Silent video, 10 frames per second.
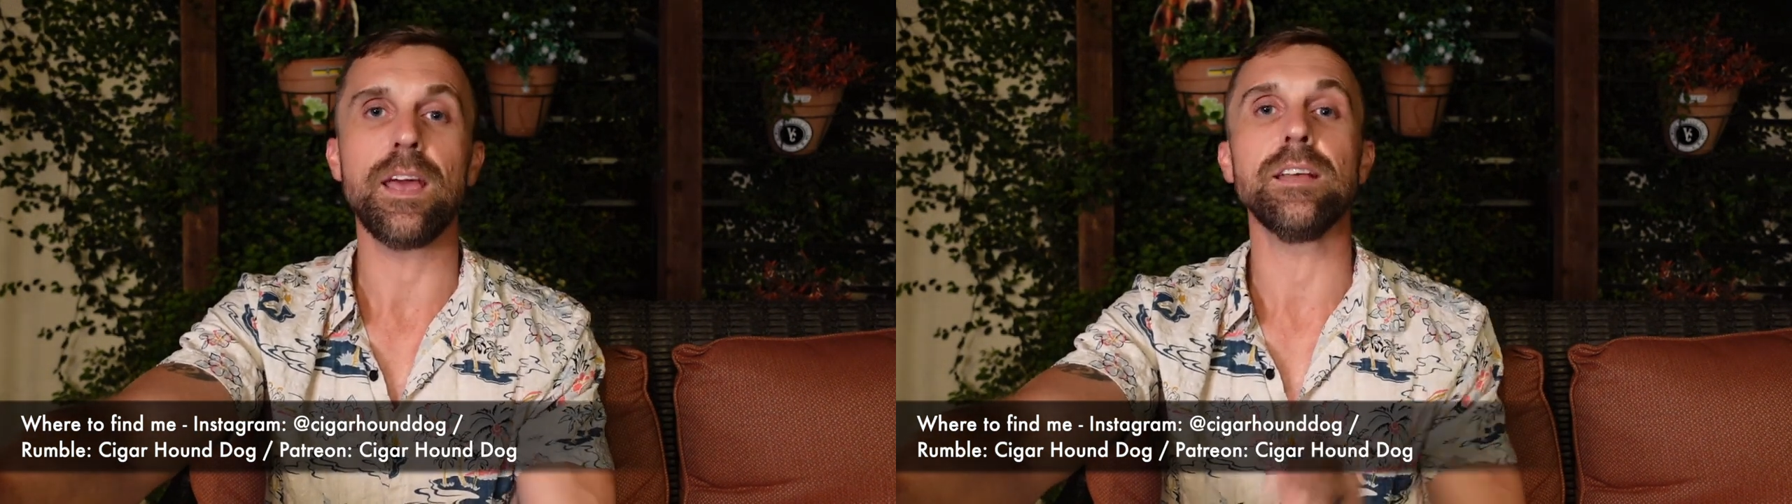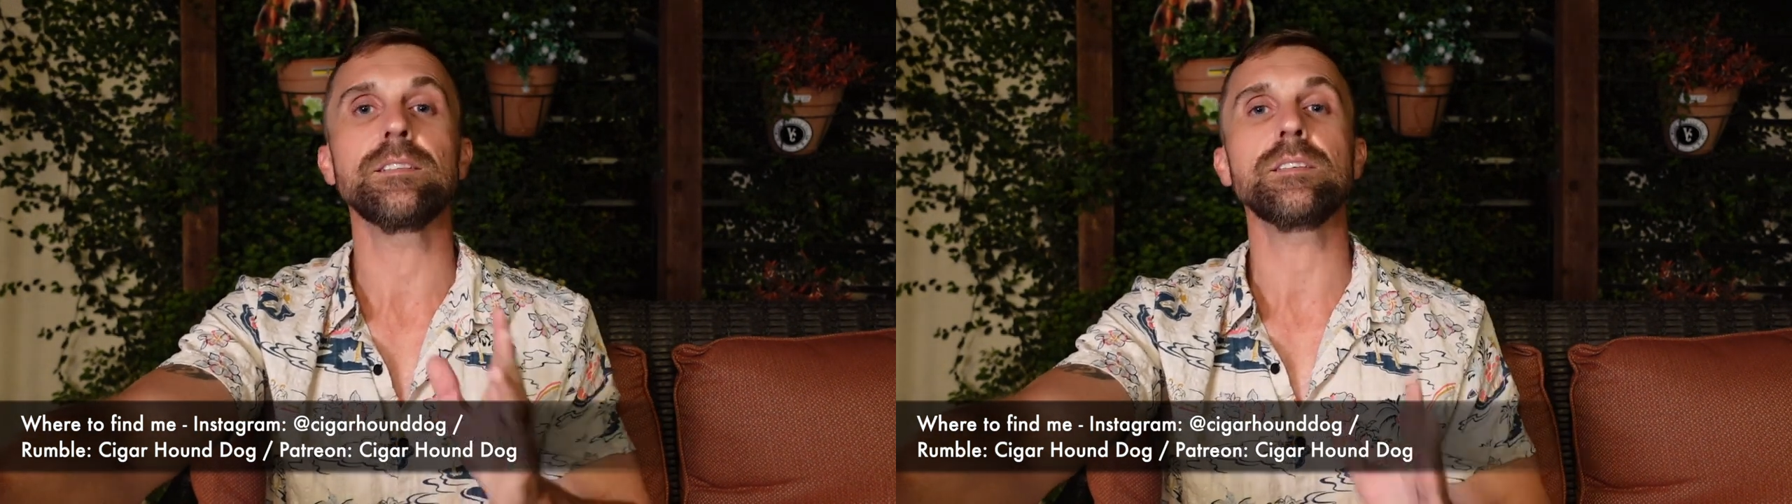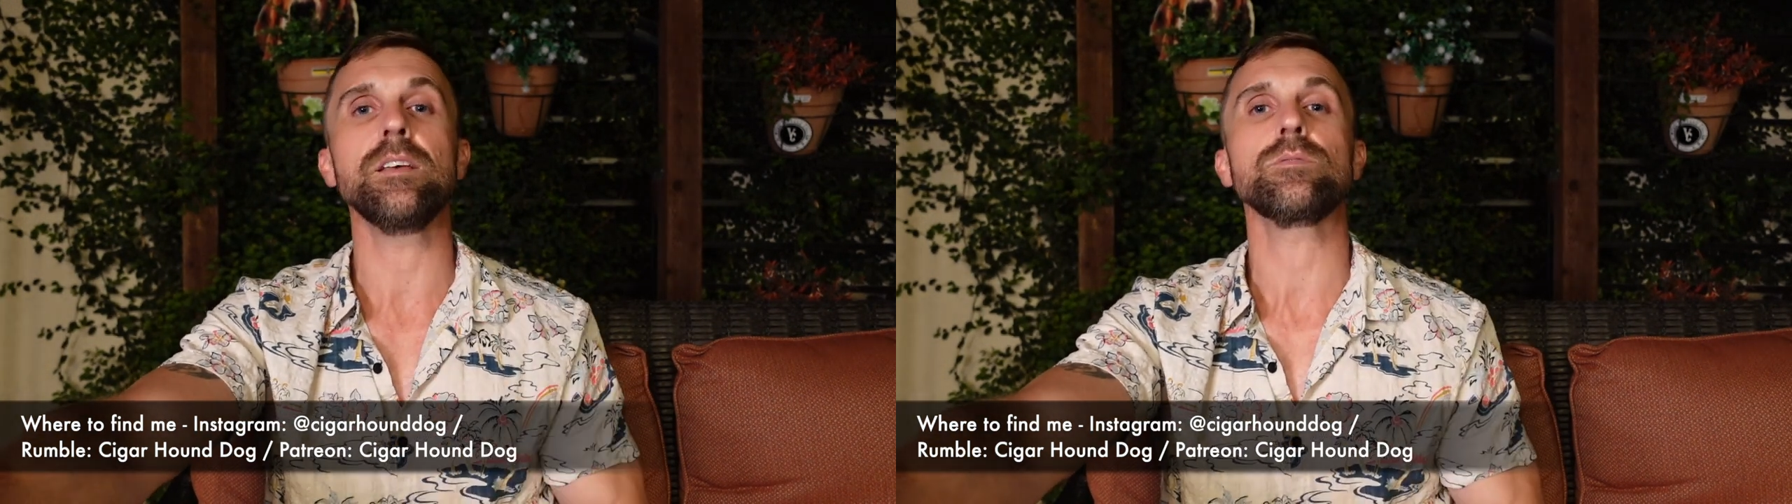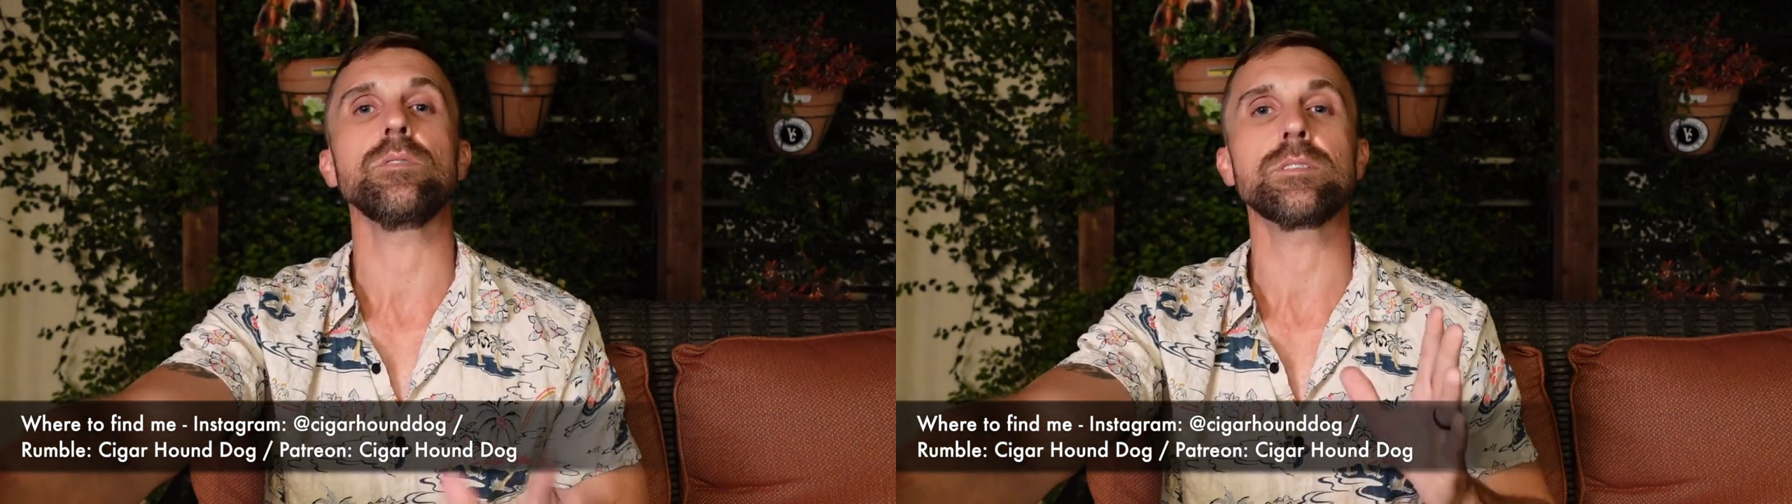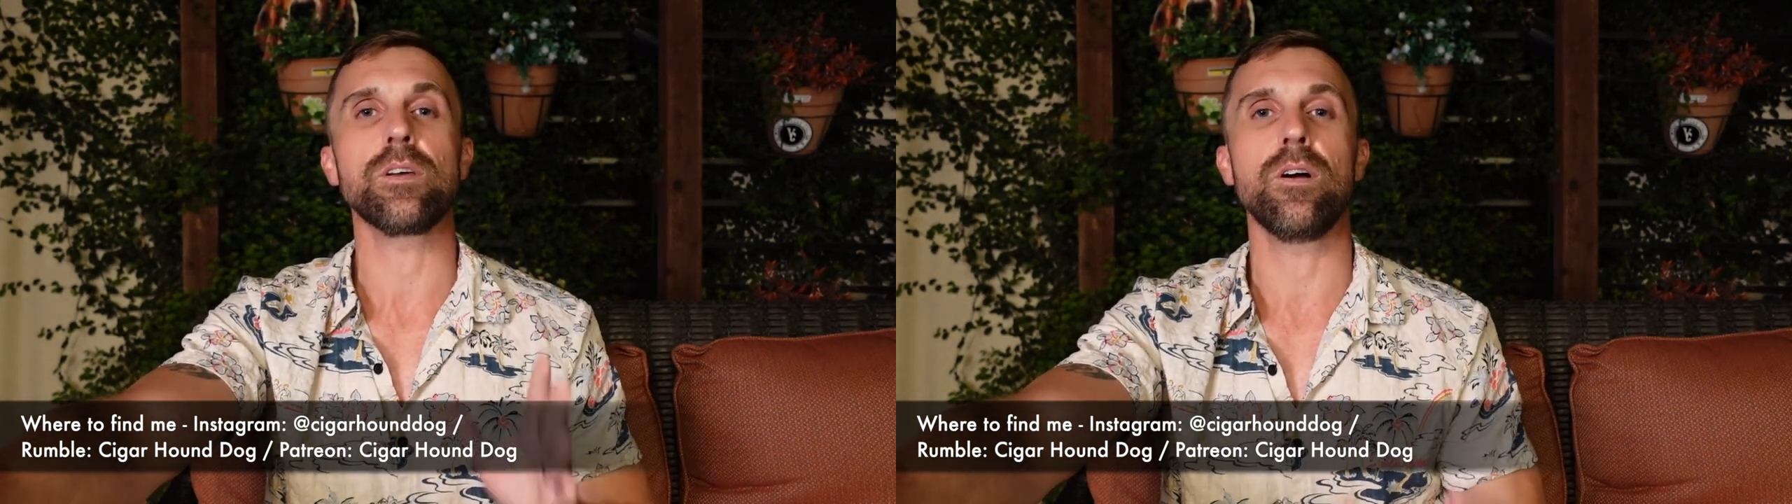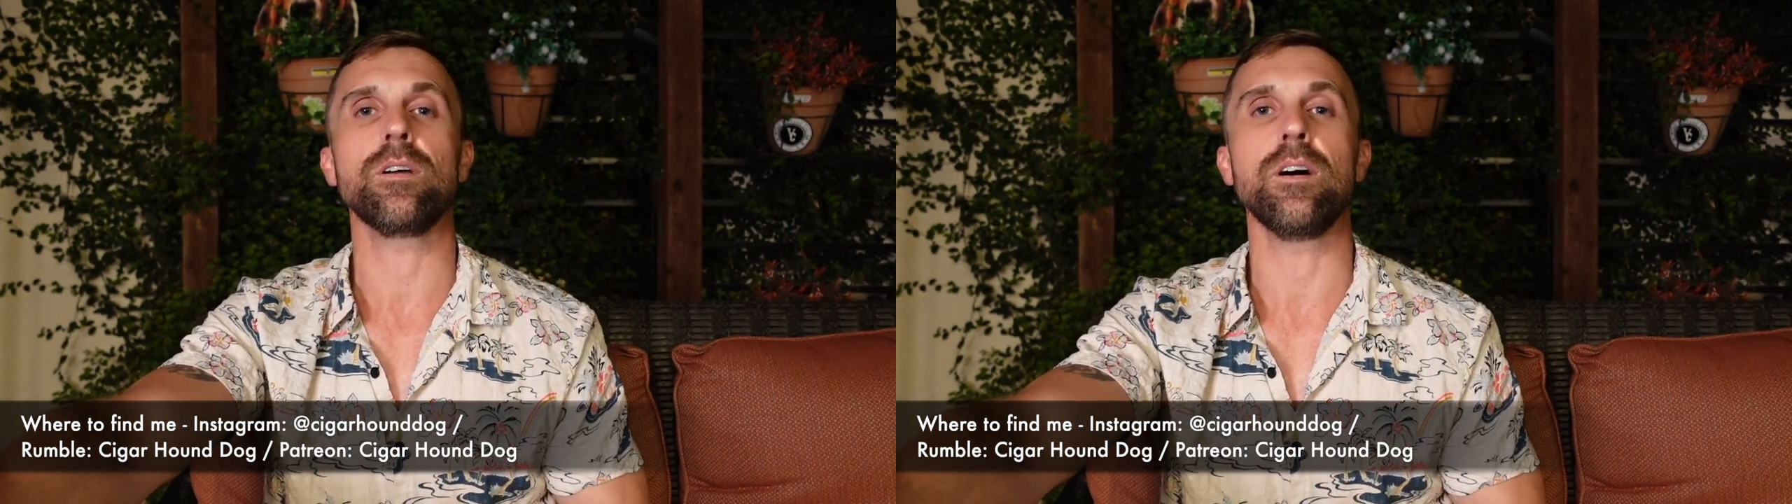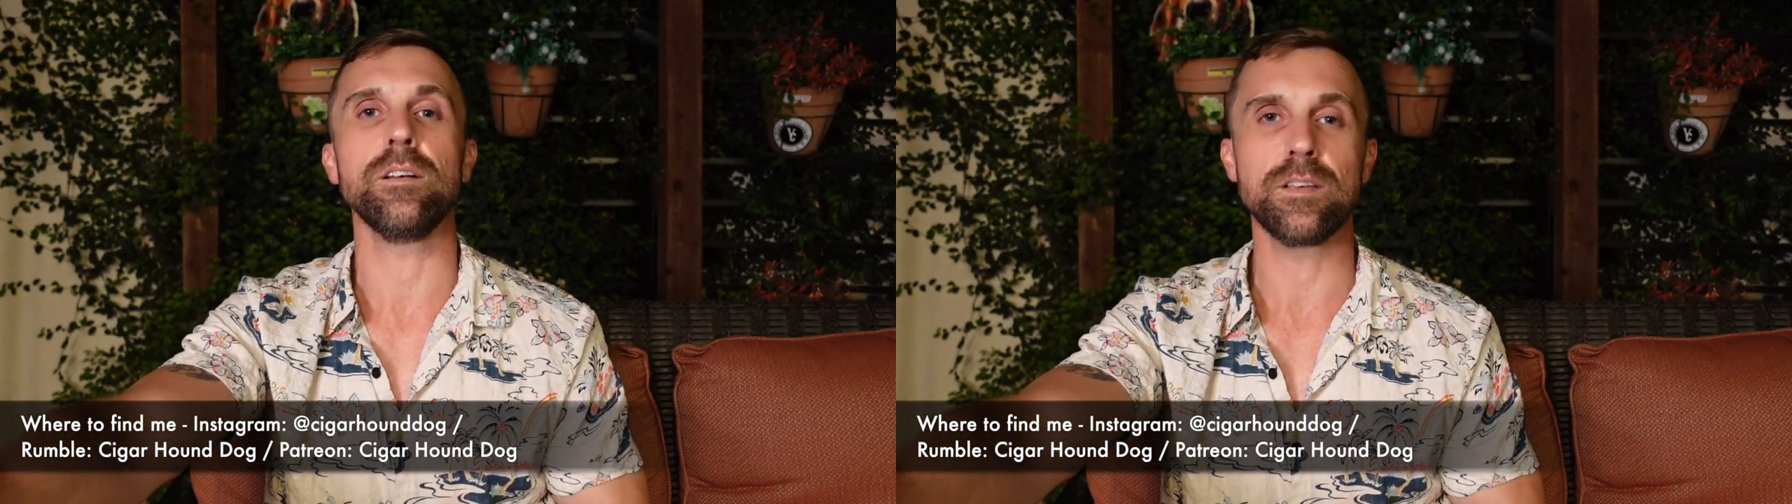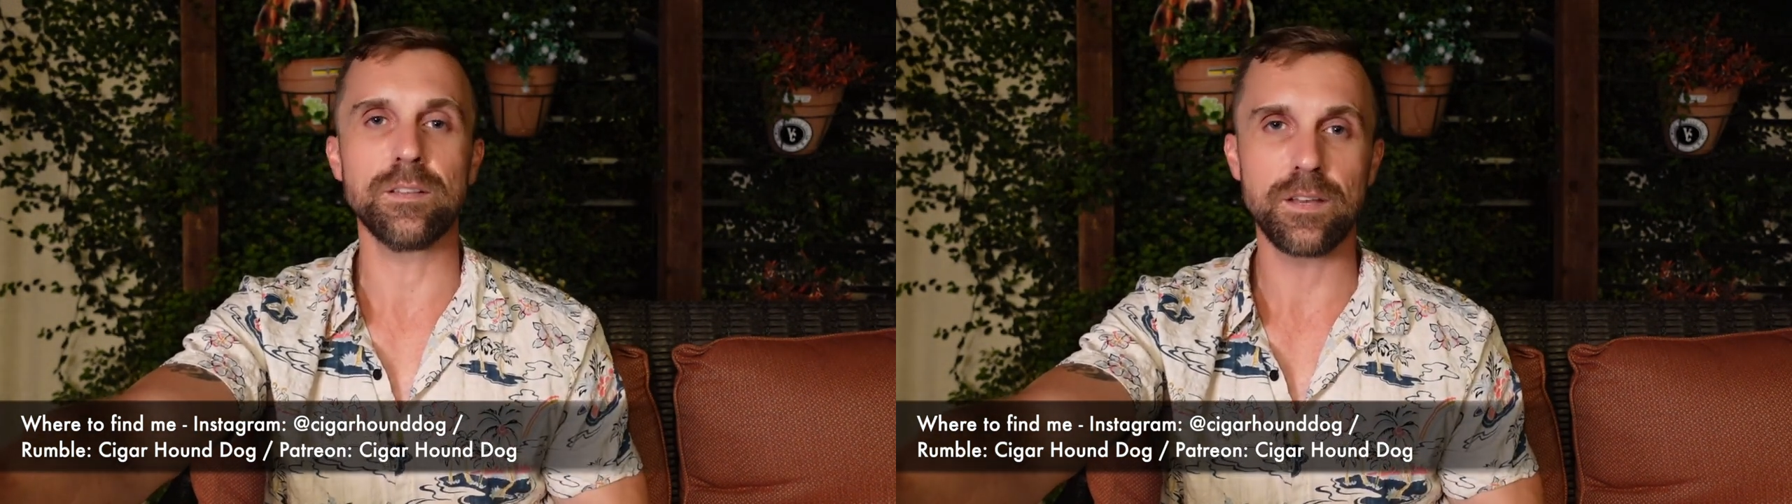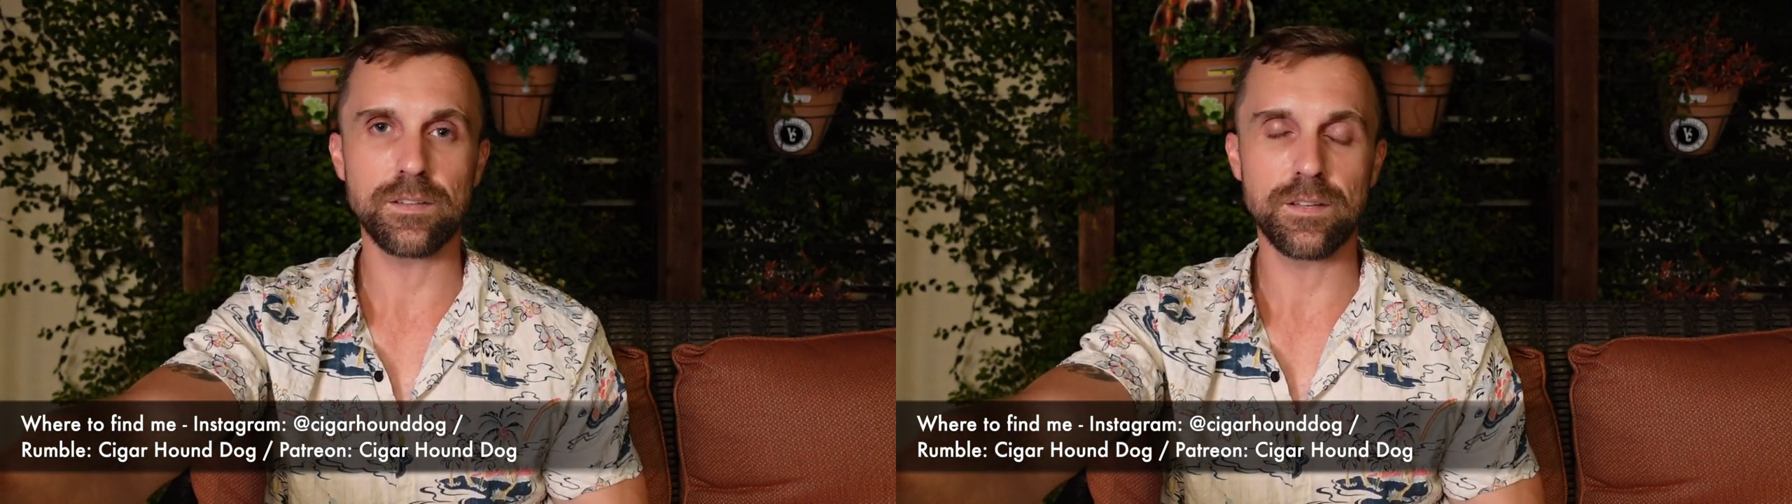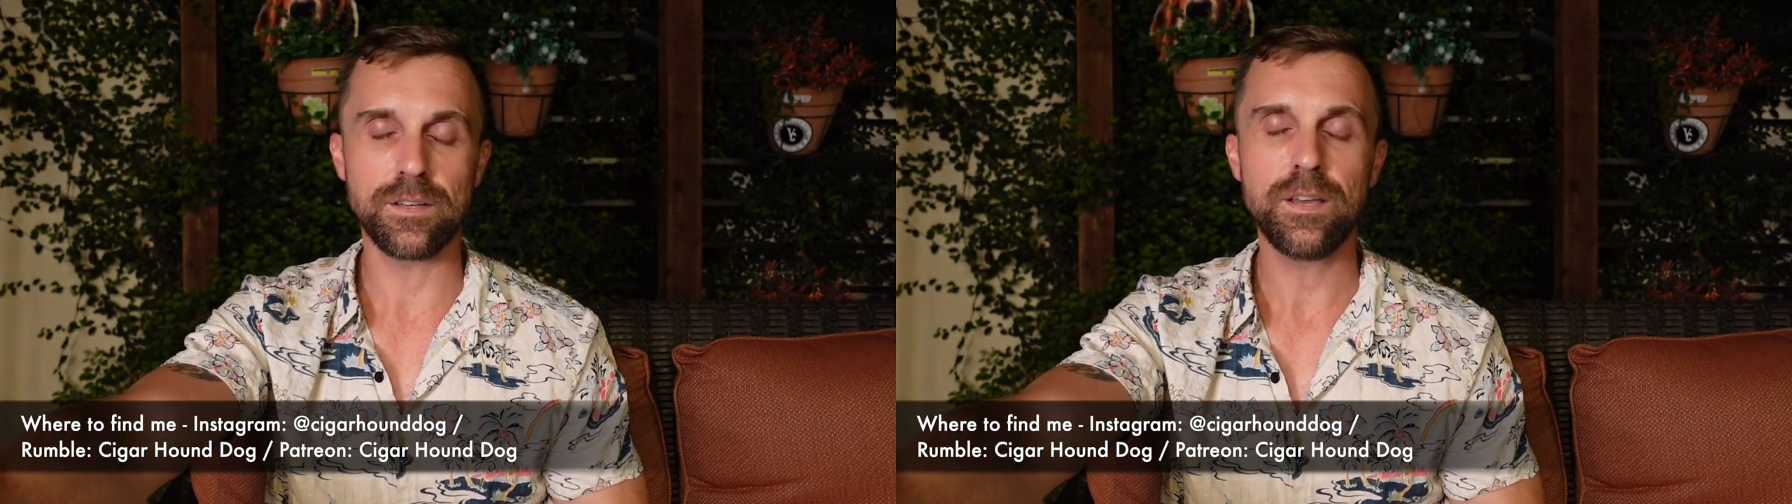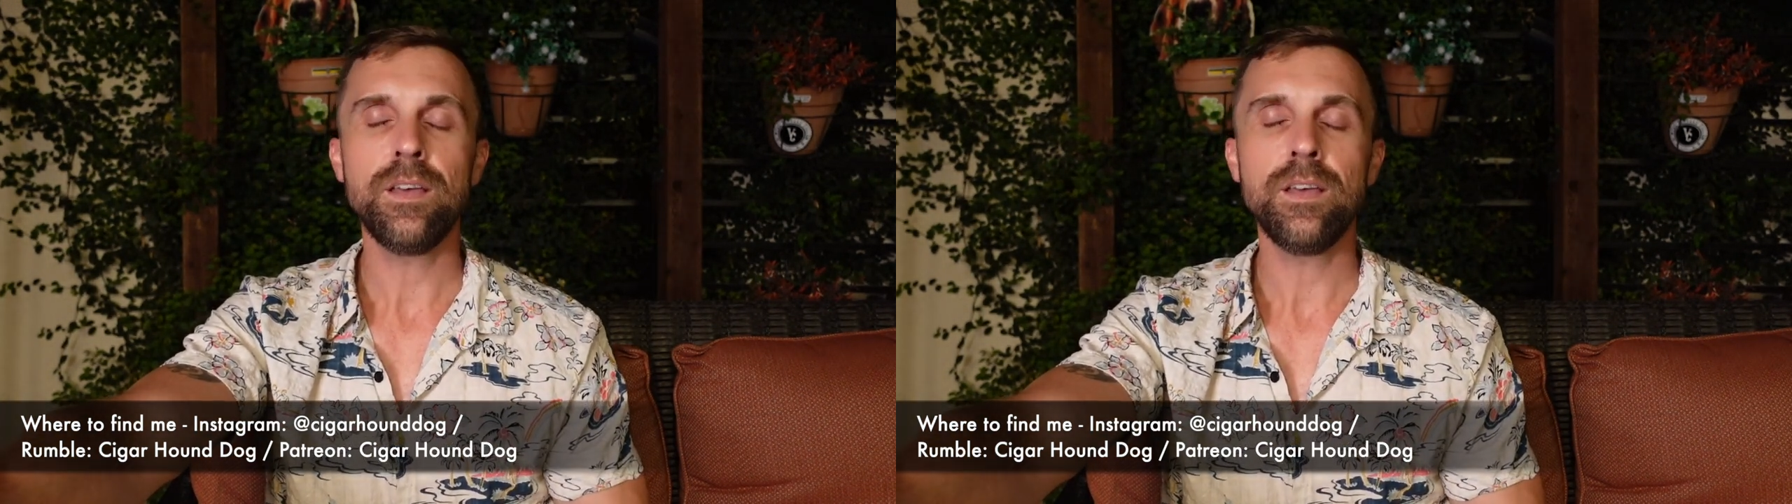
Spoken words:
and censoring cigar content lately,